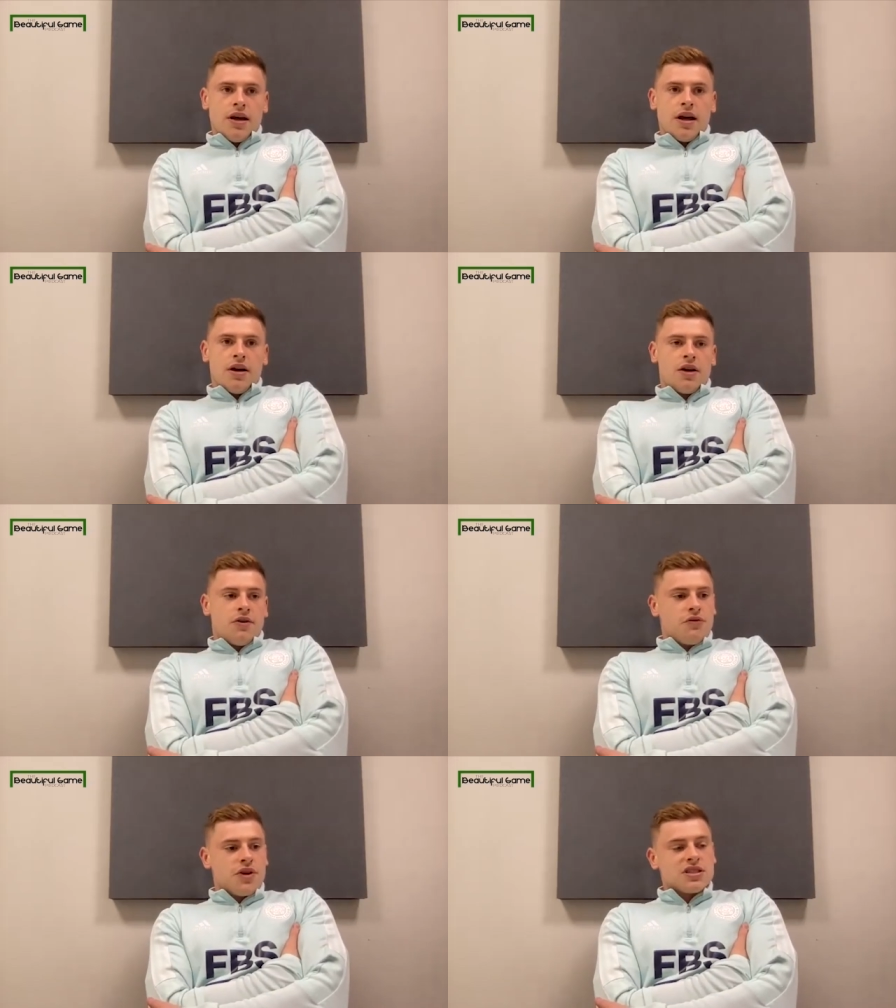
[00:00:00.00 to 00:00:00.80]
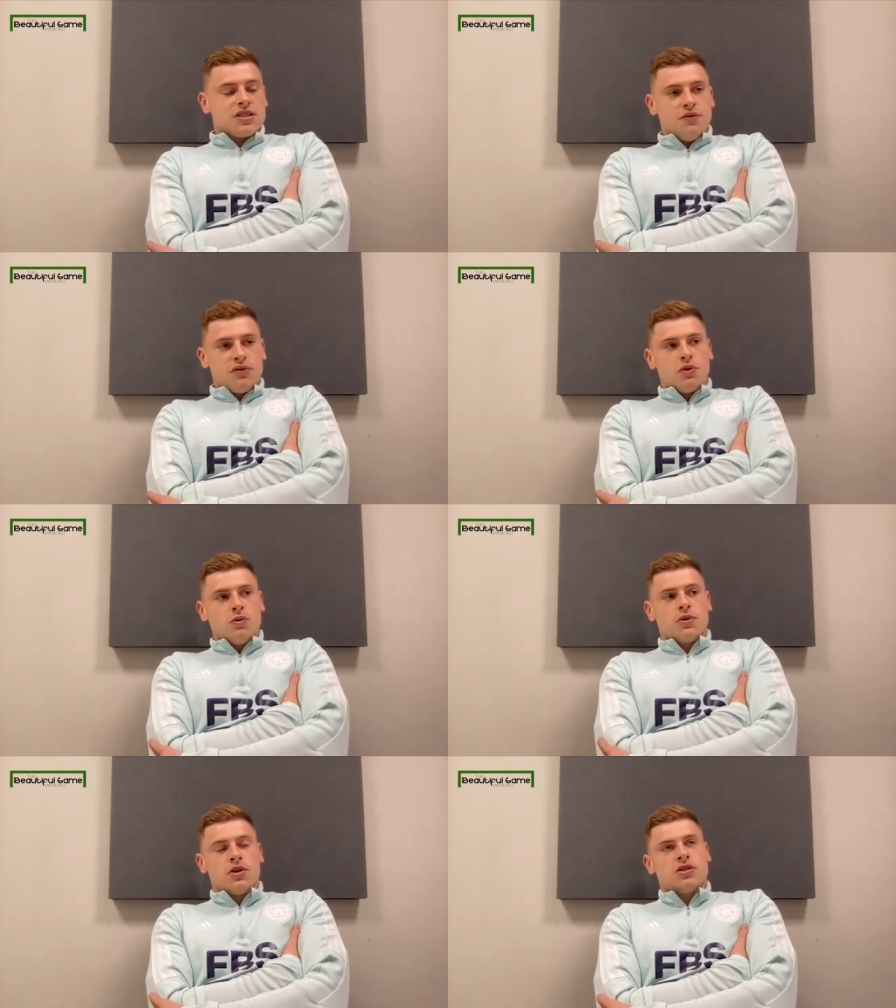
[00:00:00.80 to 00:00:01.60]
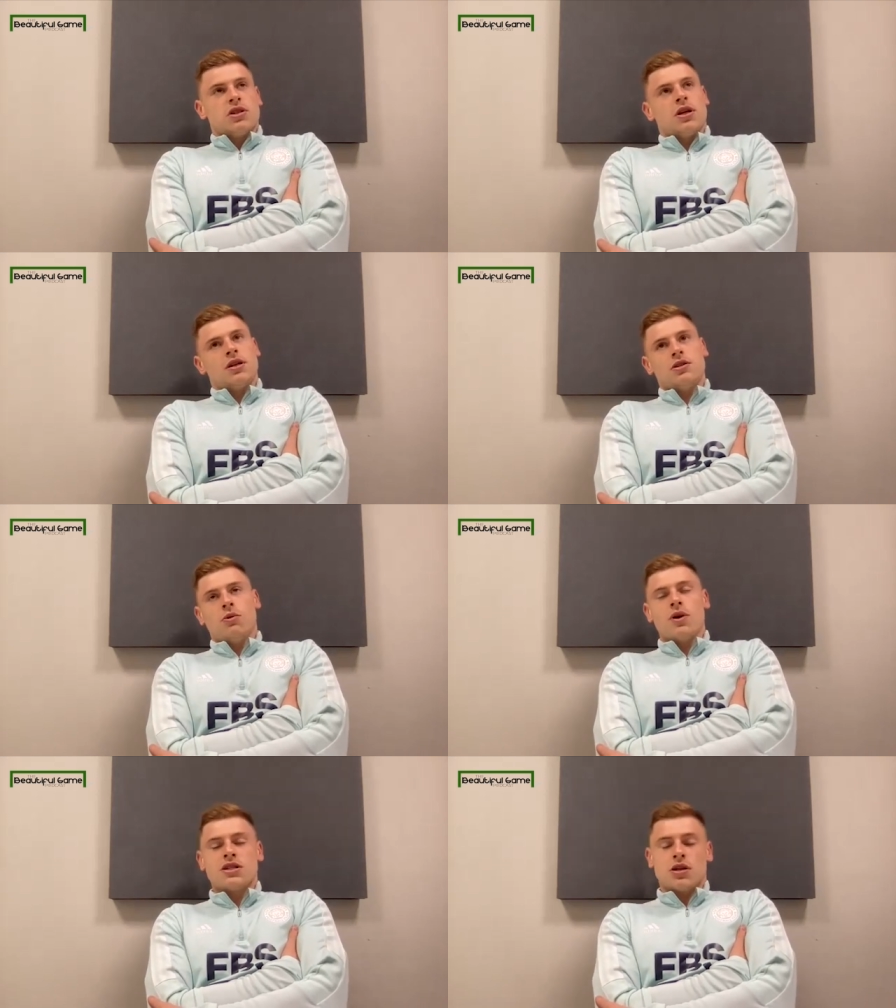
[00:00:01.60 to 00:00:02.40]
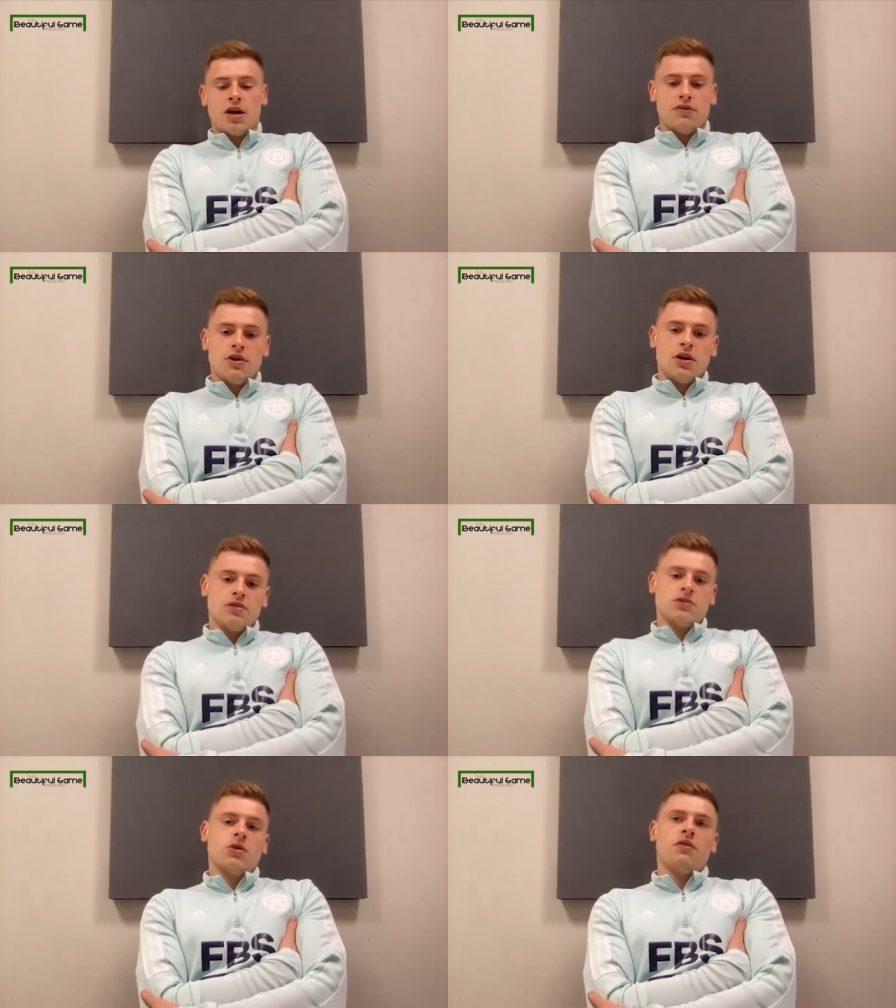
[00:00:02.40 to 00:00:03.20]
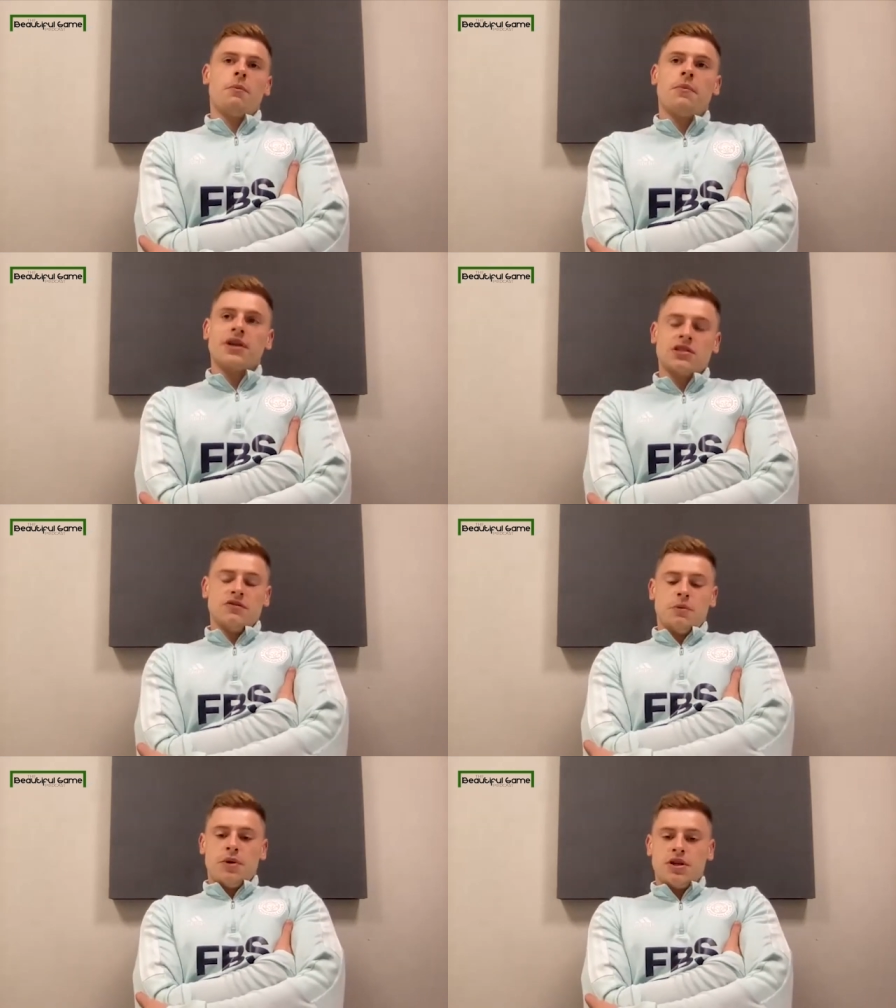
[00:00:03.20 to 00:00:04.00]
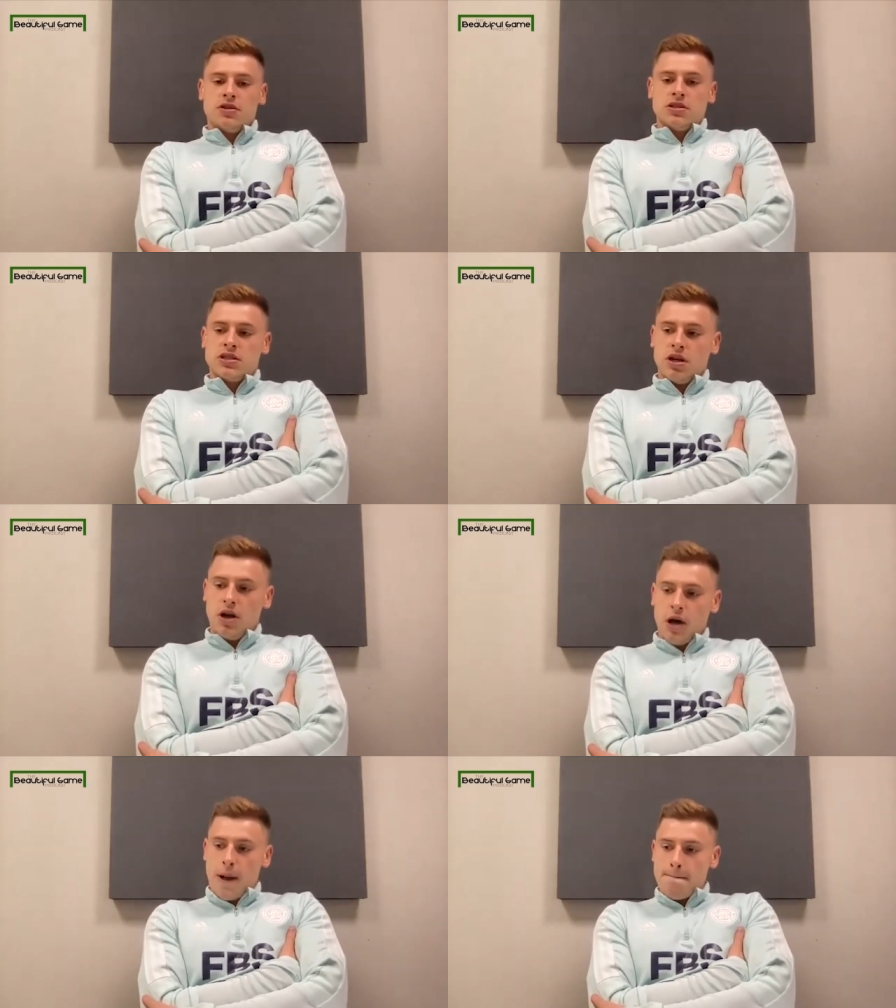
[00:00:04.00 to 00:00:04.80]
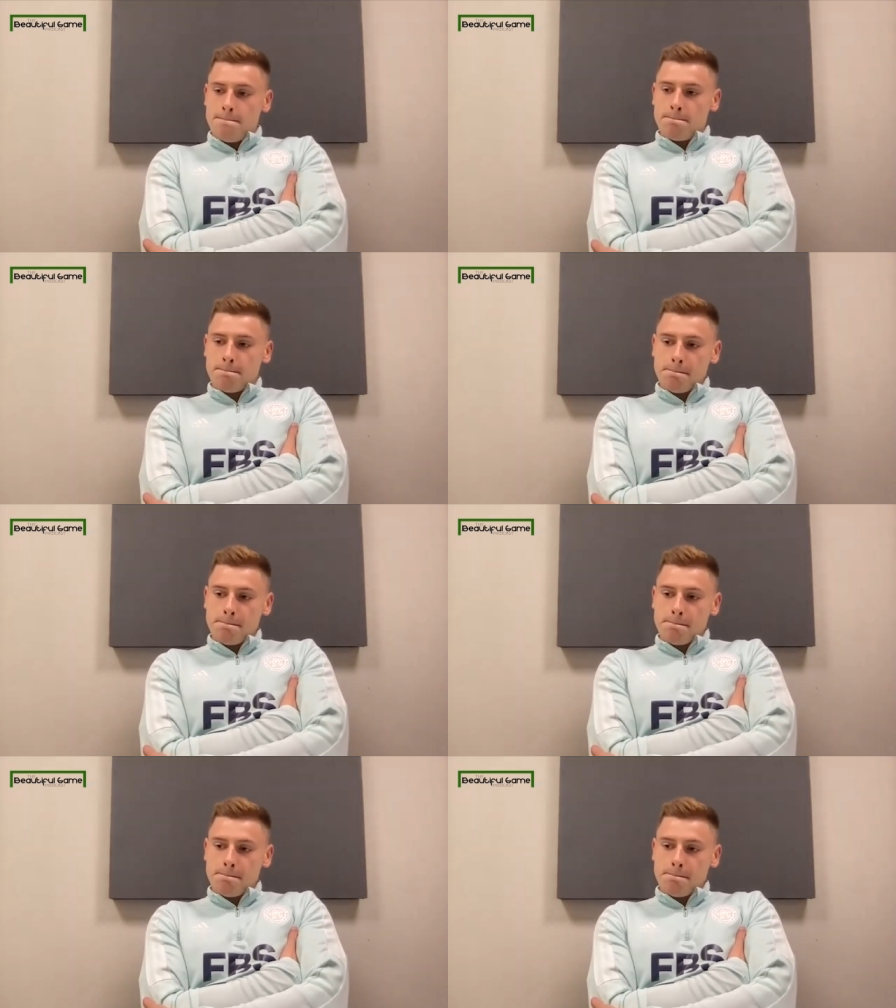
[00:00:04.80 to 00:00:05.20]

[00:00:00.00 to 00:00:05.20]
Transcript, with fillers: Yeah, I, I think it's difficult because you're always going to have a sort of a mix of opinions. Um,